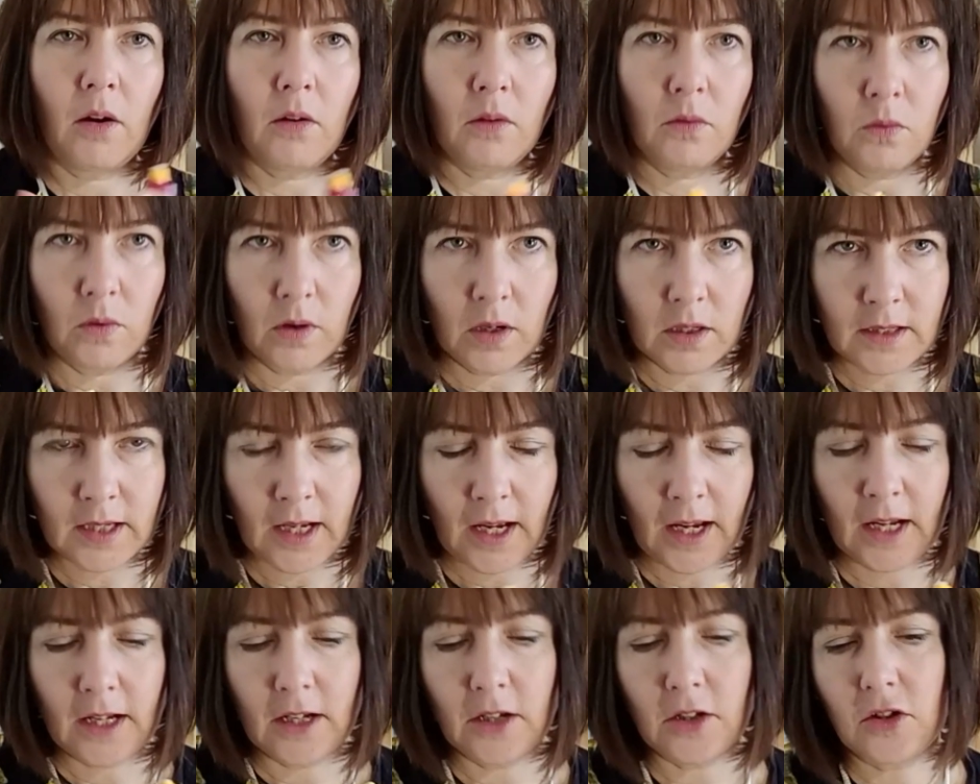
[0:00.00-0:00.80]
a
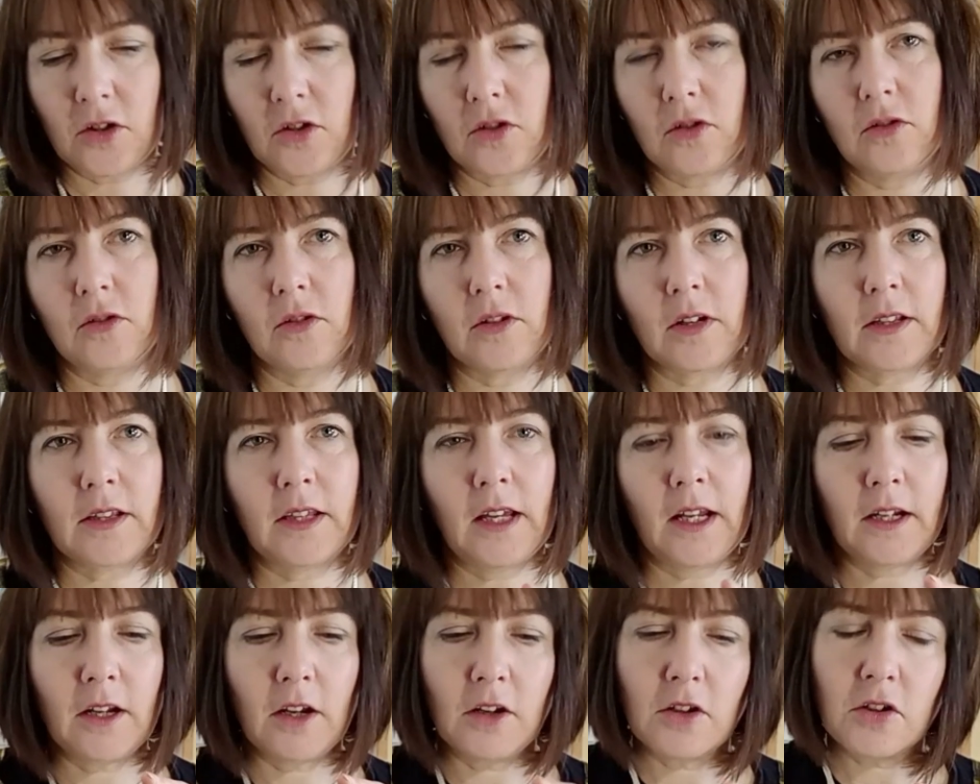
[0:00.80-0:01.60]
tailor's chalk,
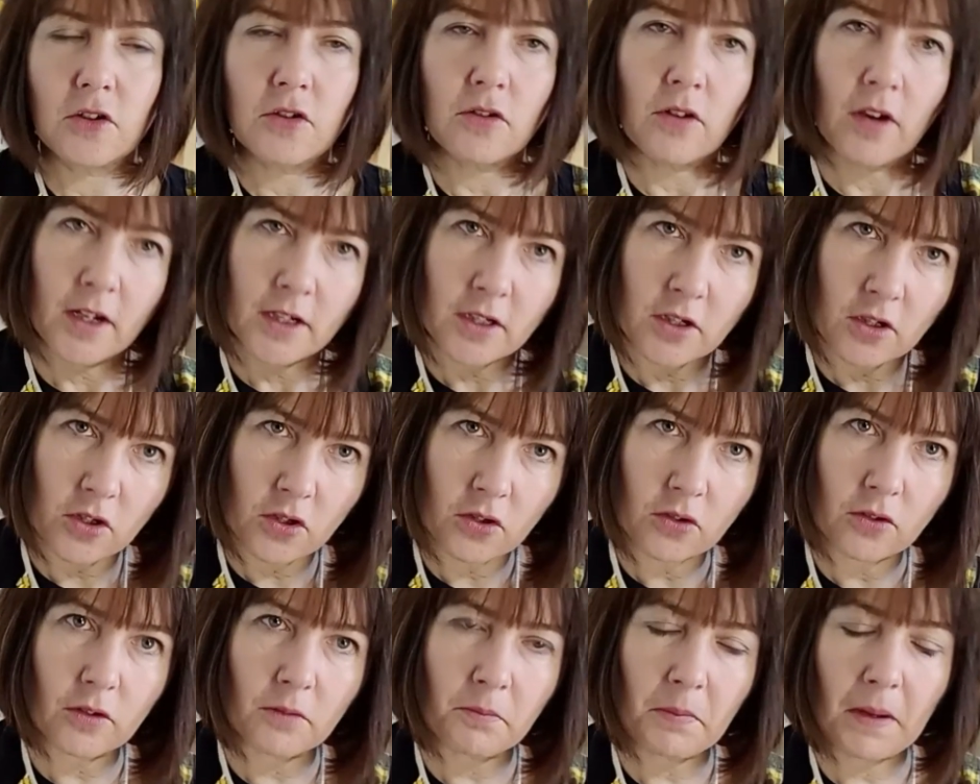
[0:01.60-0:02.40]
then I tried
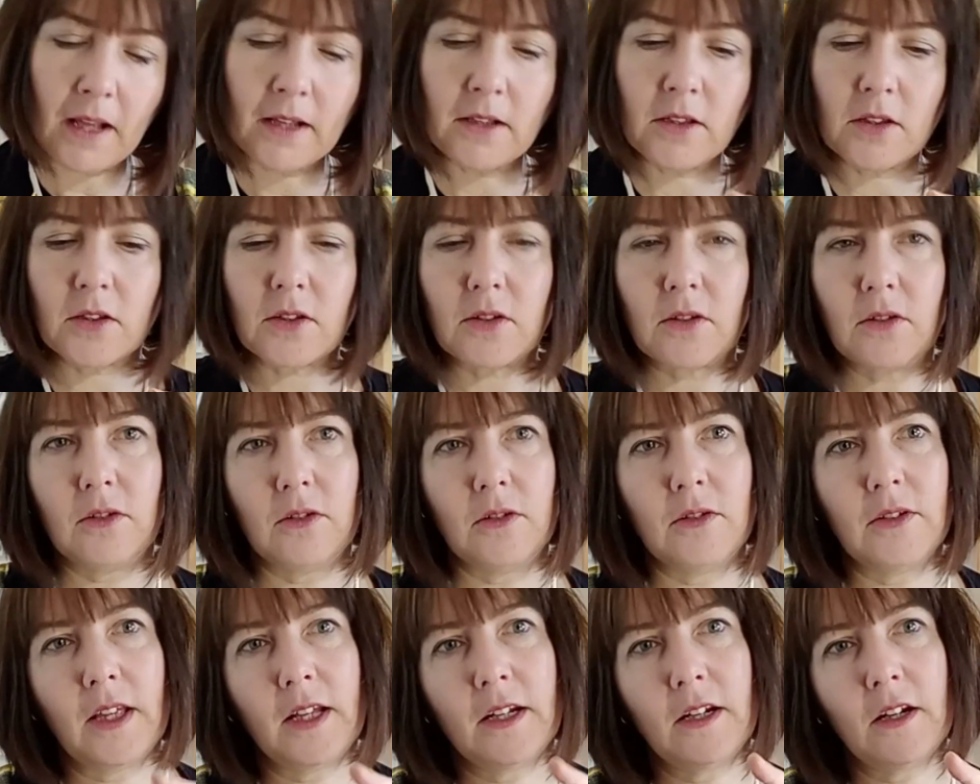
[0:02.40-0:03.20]
chalk
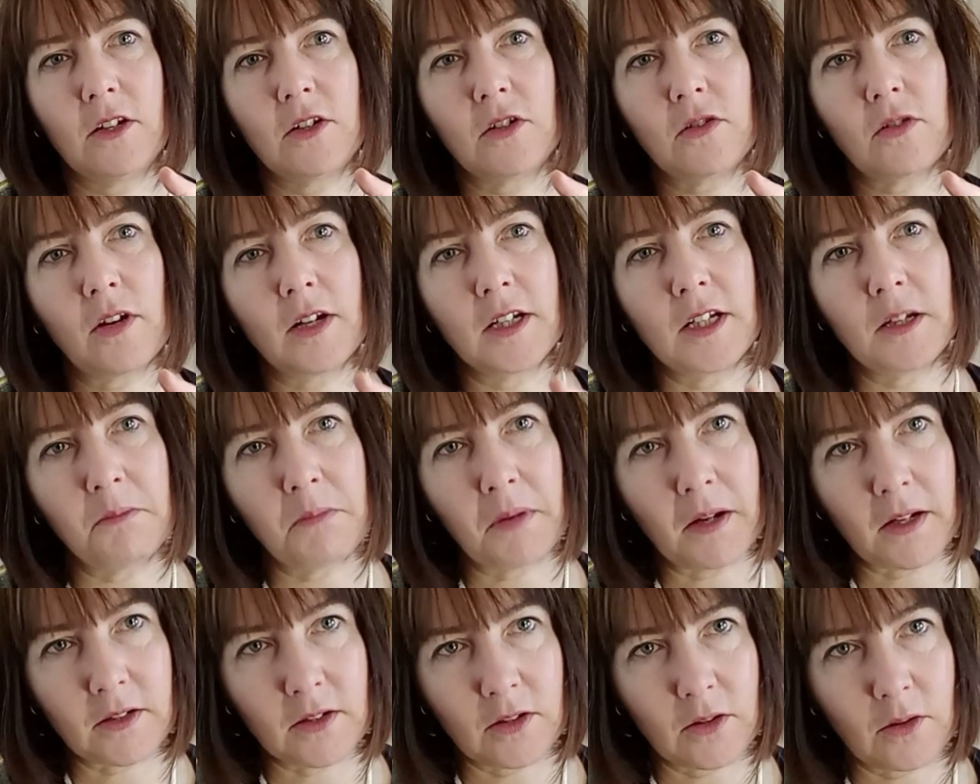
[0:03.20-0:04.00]
pencil, then I tried a
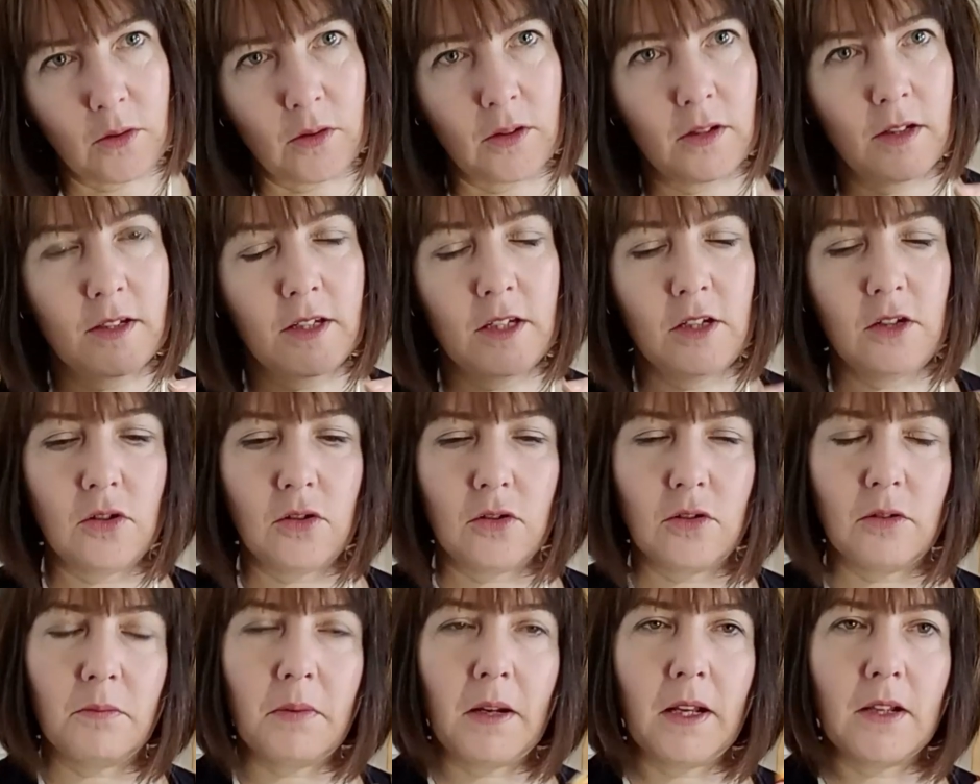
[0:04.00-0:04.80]
better quality
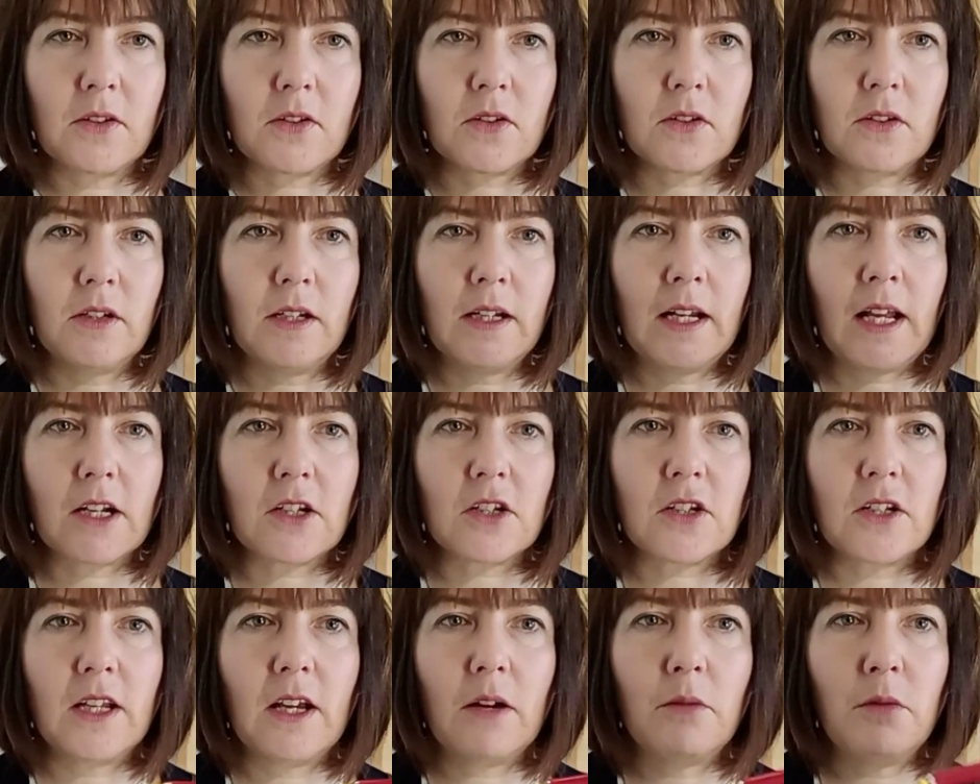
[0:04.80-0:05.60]
chalk pencil, and
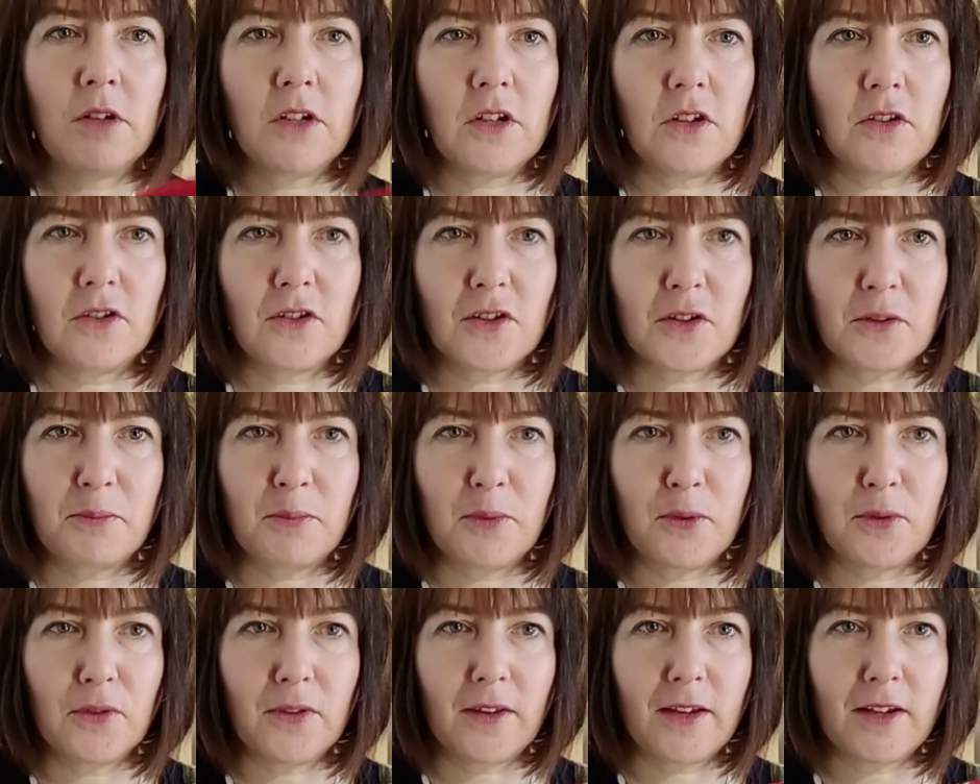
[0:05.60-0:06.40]
actually I wish I'd just
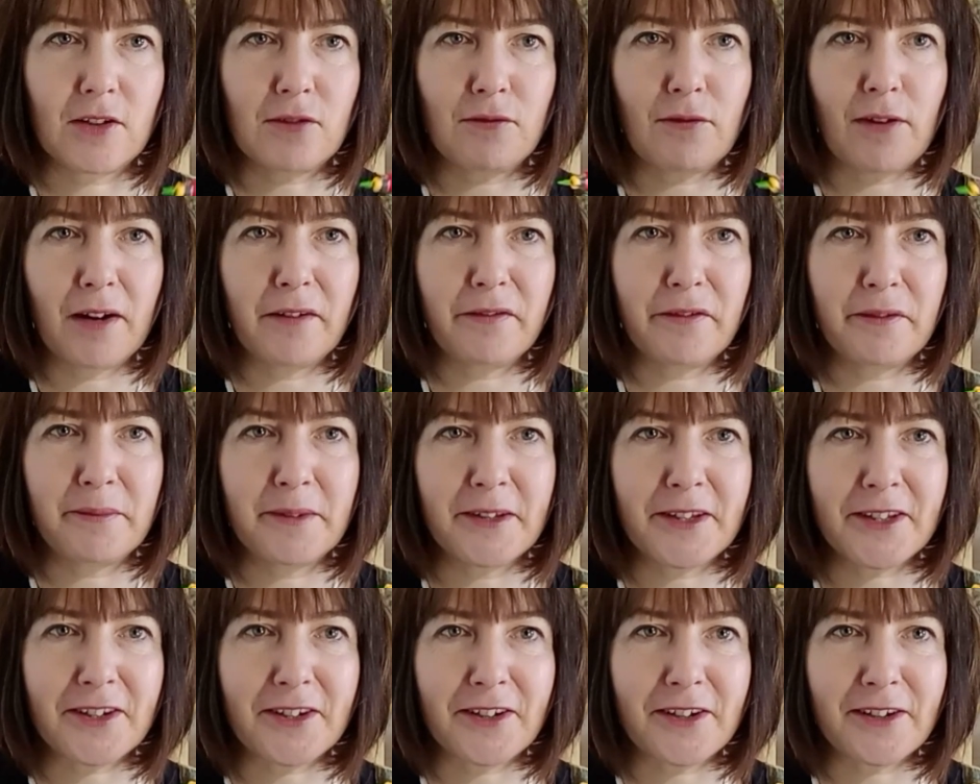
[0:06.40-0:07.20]
bought this right from
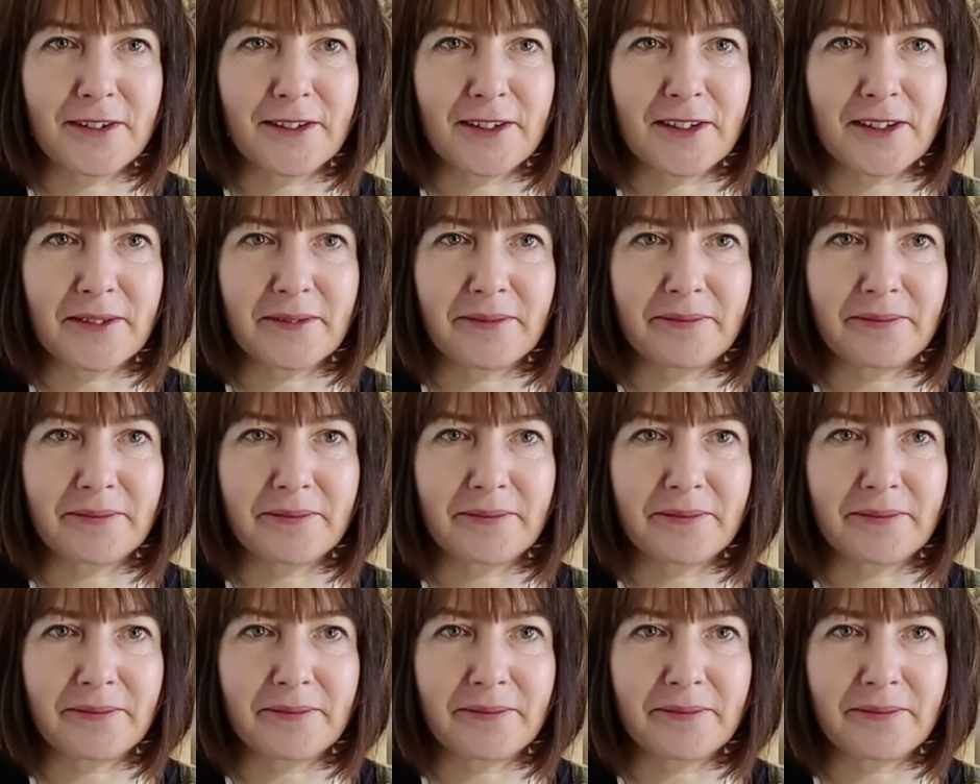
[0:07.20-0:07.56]
the start.